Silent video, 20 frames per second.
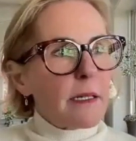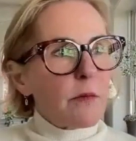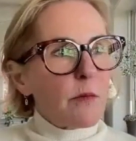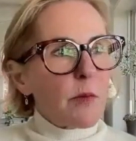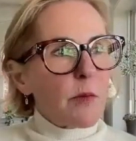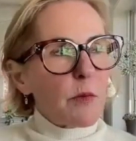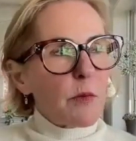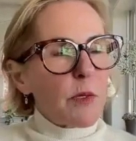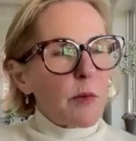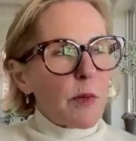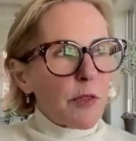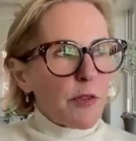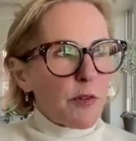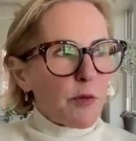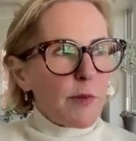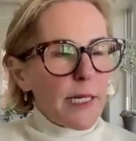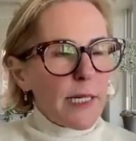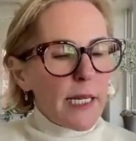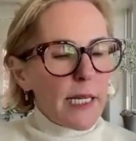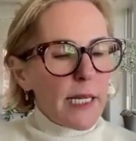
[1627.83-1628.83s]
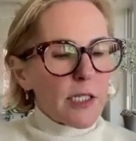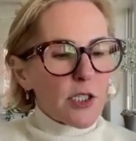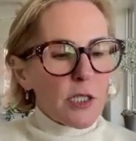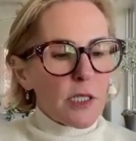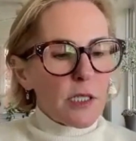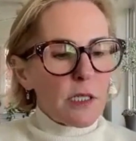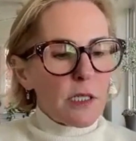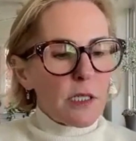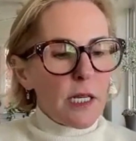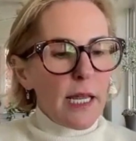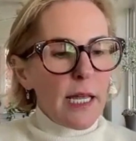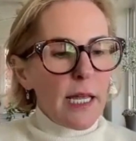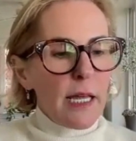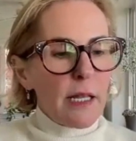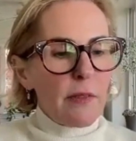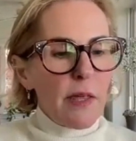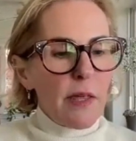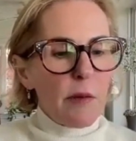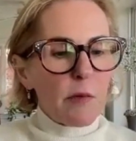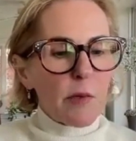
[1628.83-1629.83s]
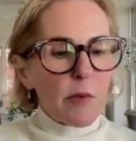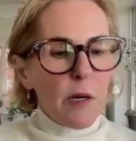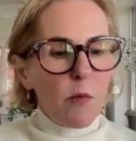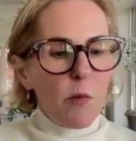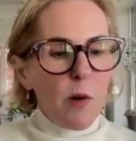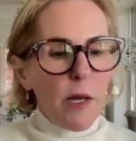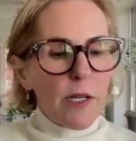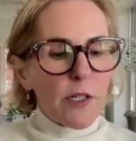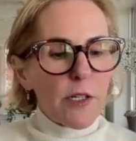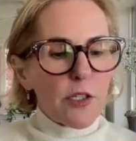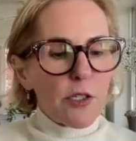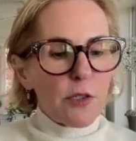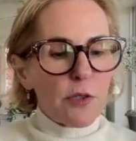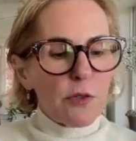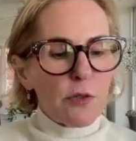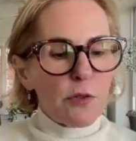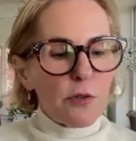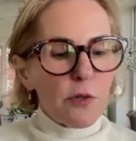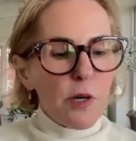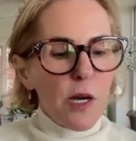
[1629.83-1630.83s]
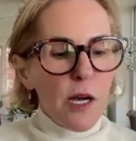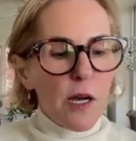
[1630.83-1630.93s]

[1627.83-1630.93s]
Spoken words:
we went through mediation. And then when I went to,